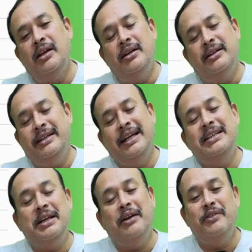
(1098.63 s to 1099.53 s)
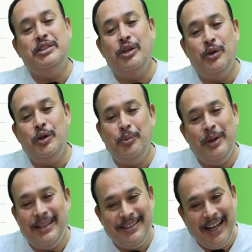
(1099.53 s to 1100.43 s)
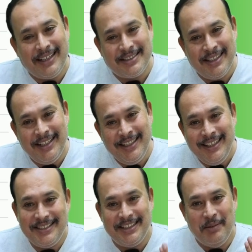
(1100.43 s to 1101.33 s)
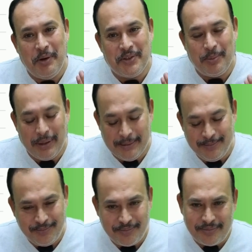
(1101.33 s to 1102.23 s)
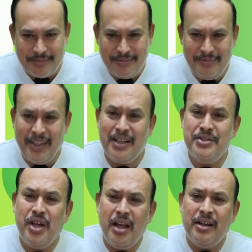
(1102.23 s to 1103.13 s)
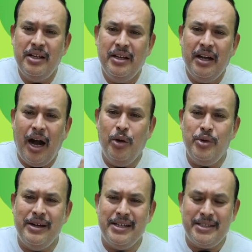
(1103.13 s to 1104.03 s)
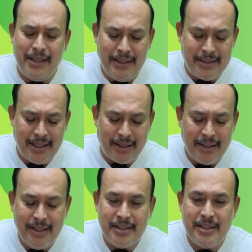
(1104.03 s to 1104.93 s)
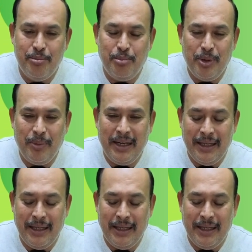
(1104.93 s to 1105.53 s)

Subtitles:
Date on which you are going to pay the tax is the time of supply. Sir, how to understand this, sir? Simple, my dear.